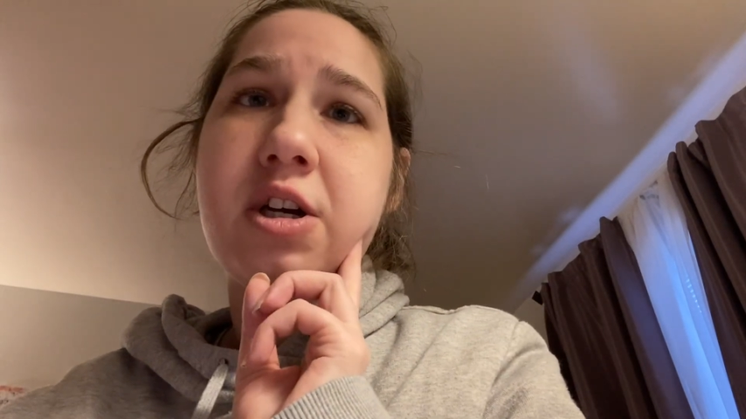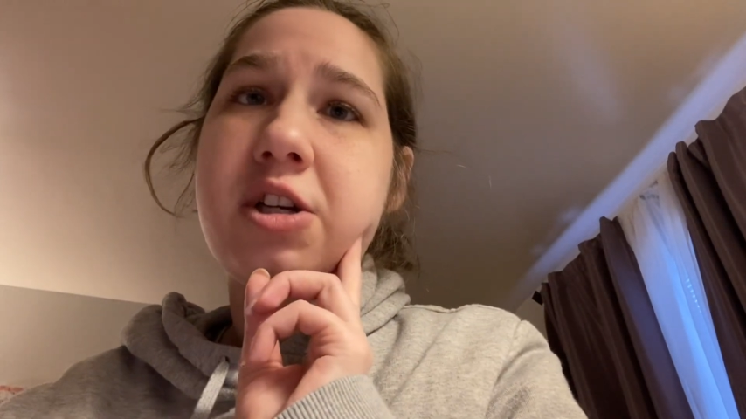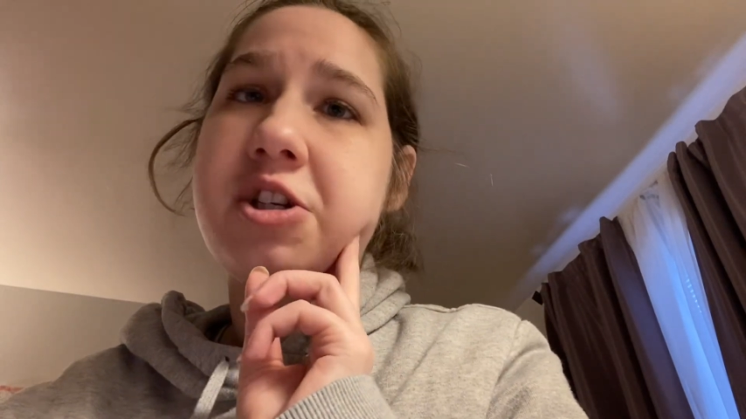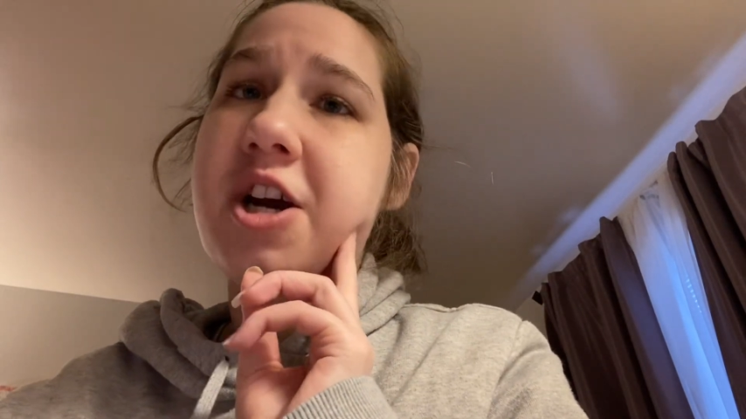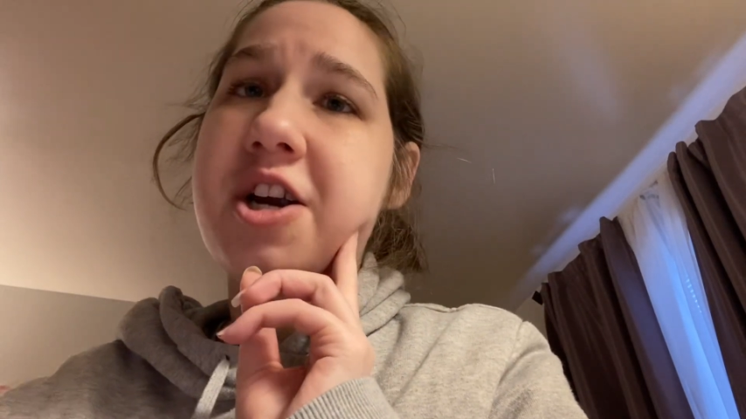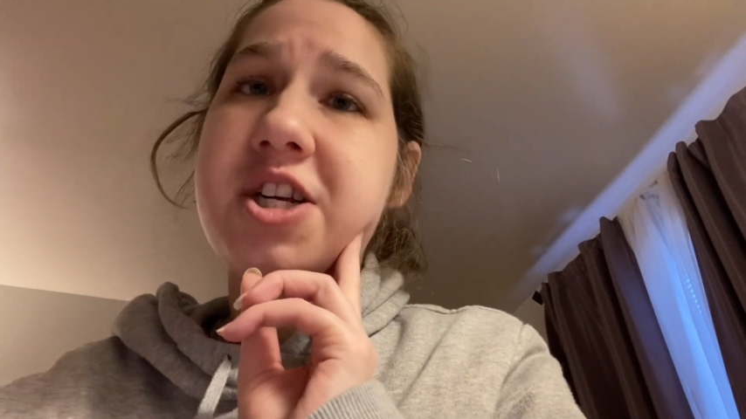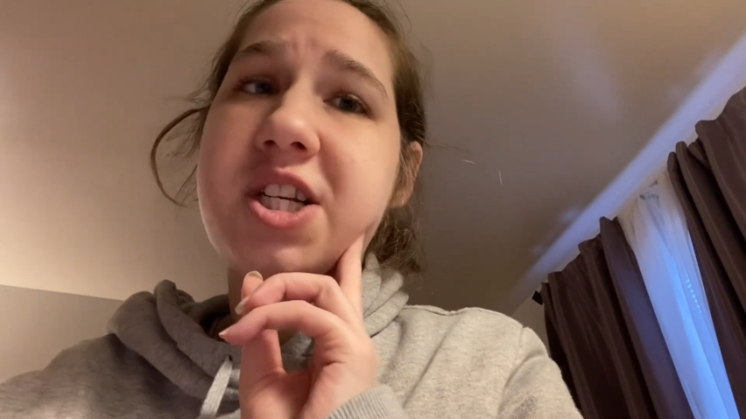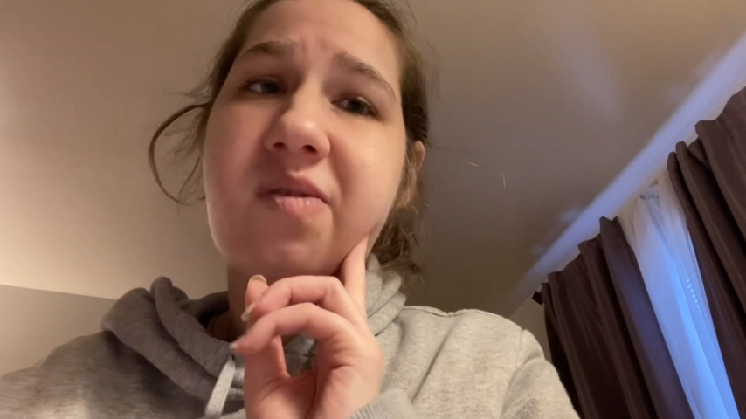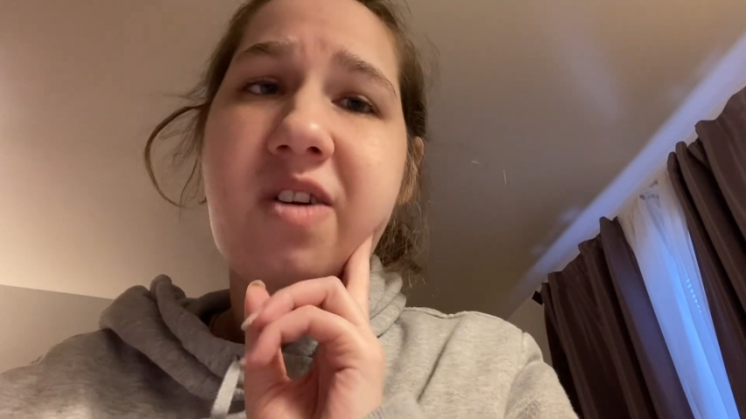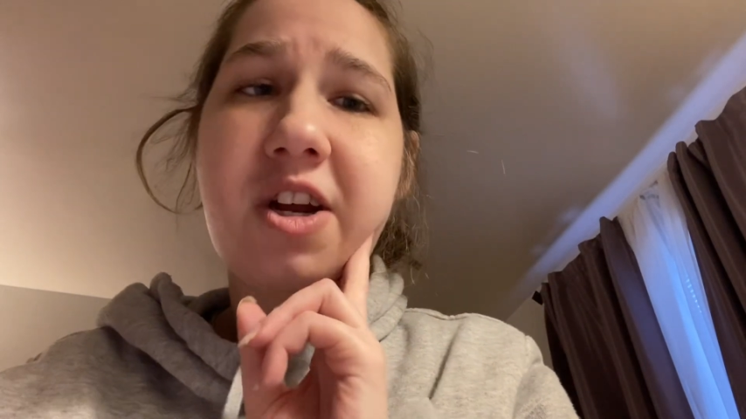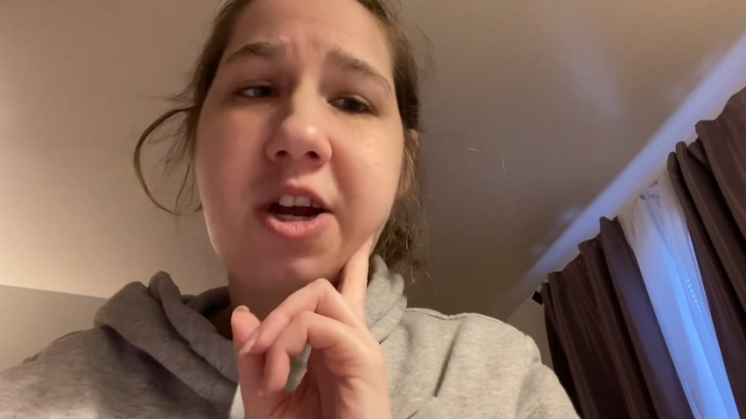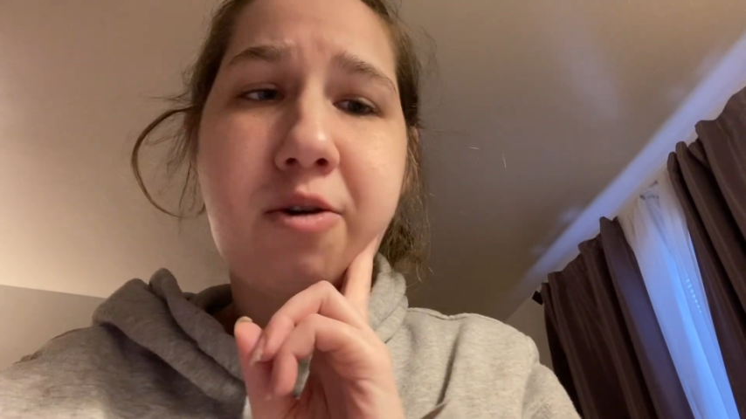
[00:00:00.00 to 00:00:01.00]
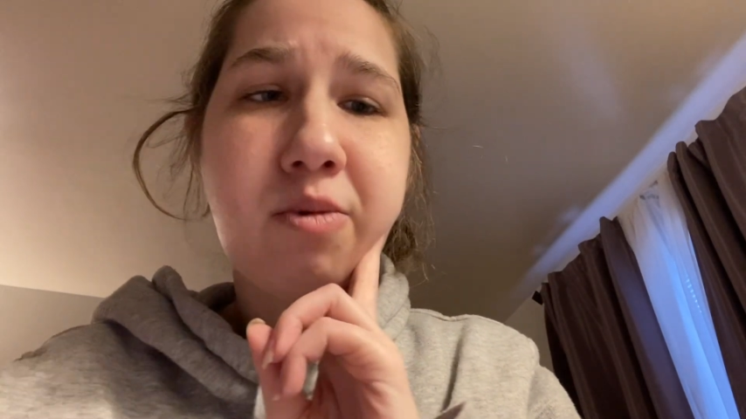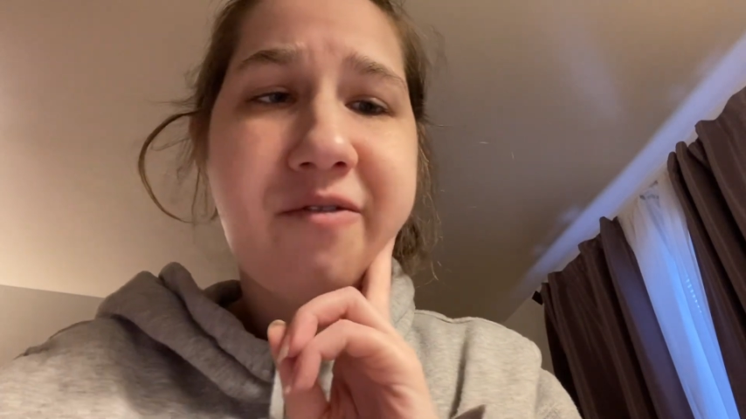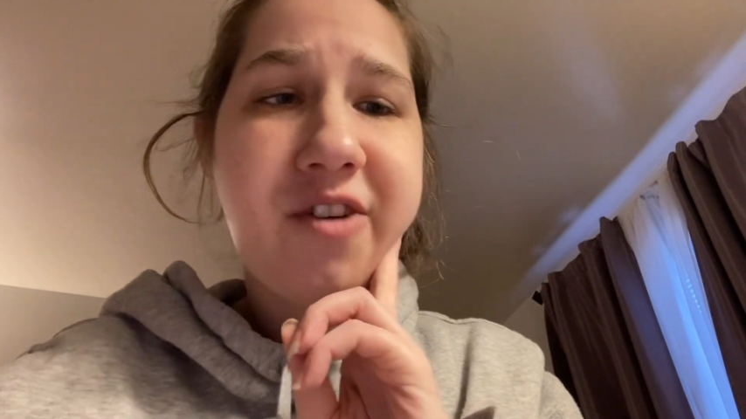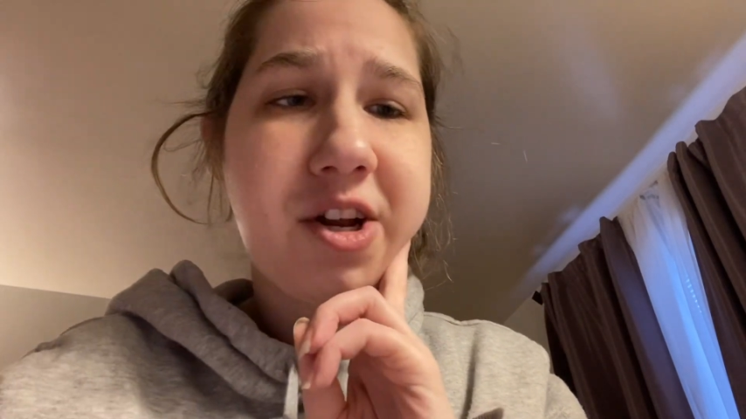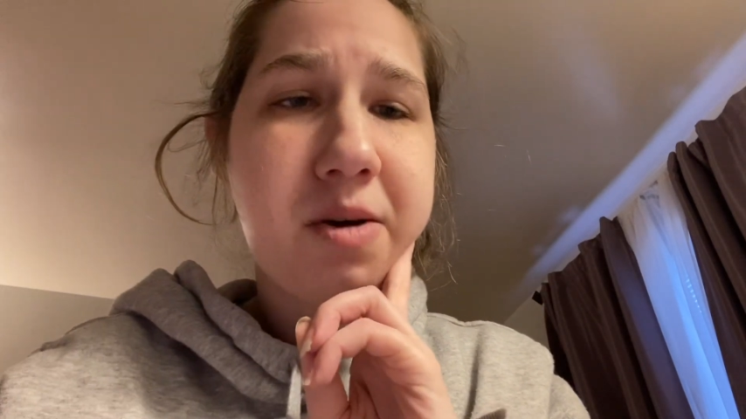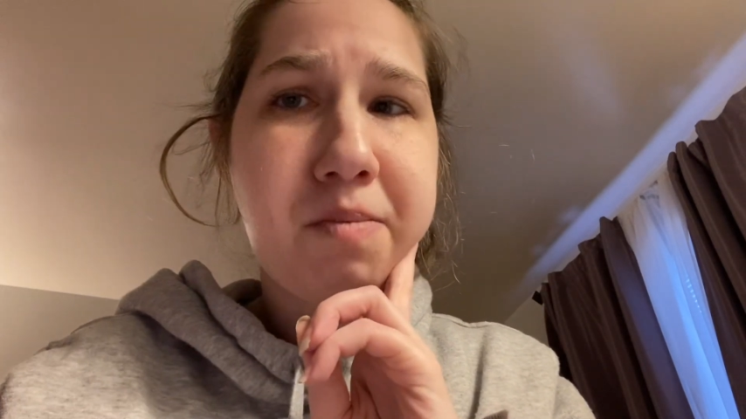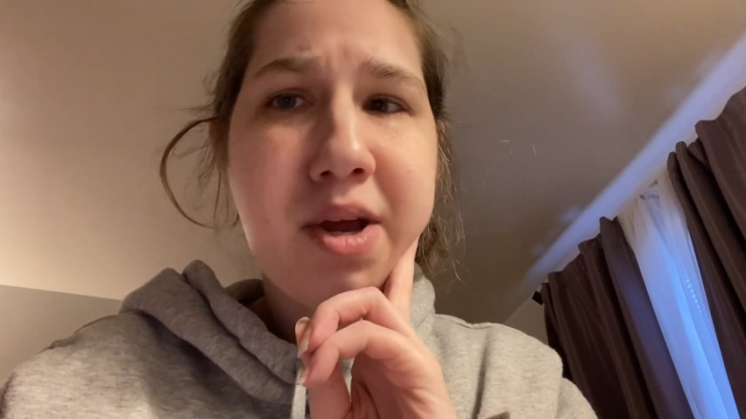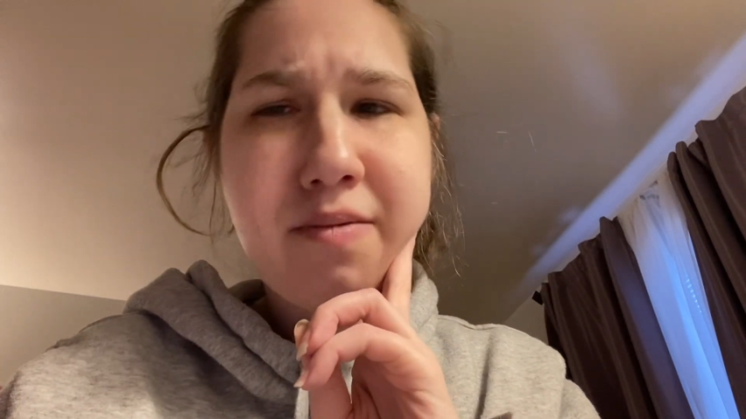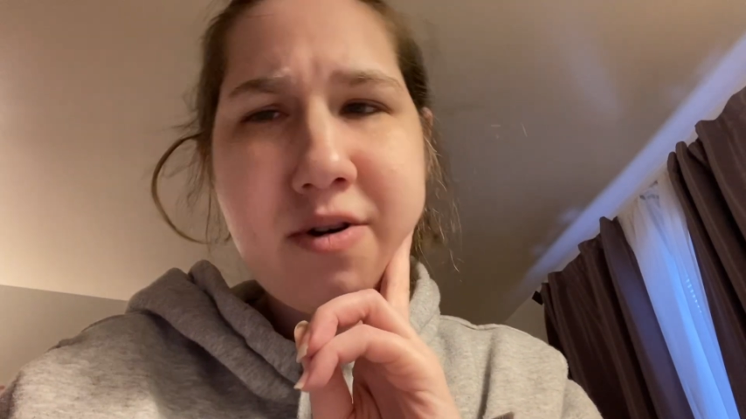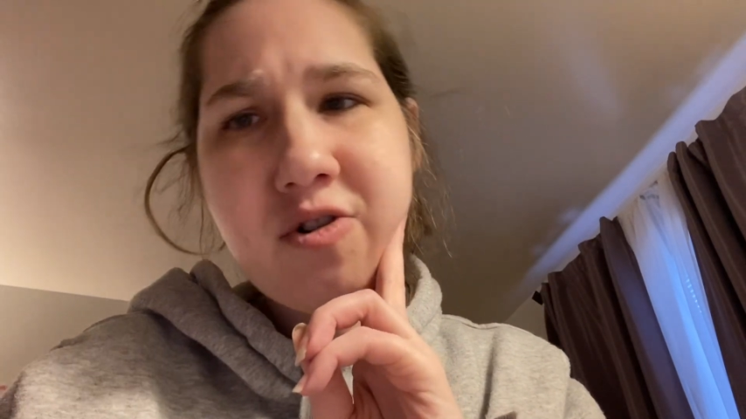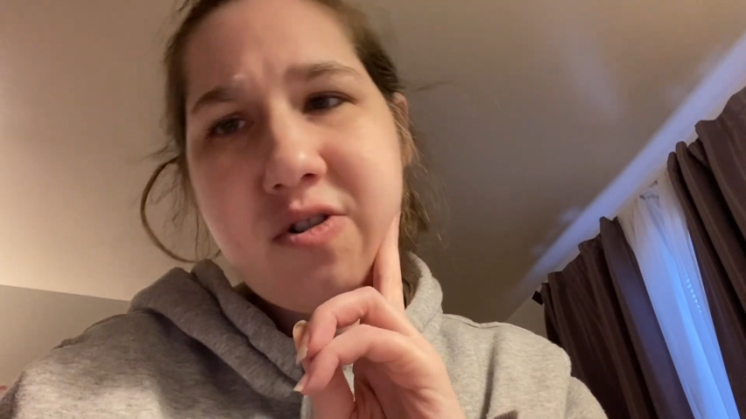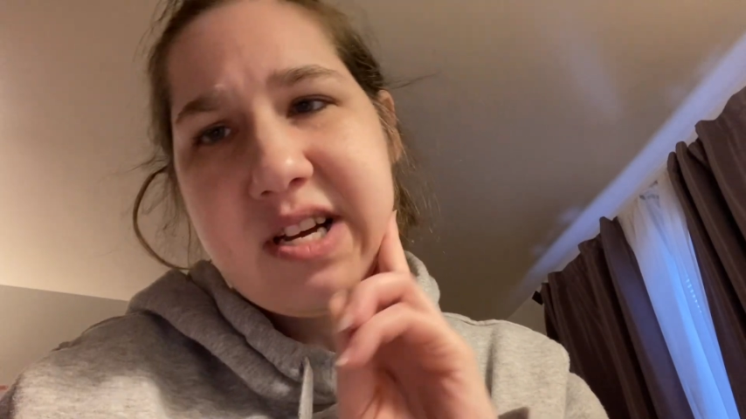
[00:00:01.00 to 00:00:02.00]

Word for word: Share this video with other people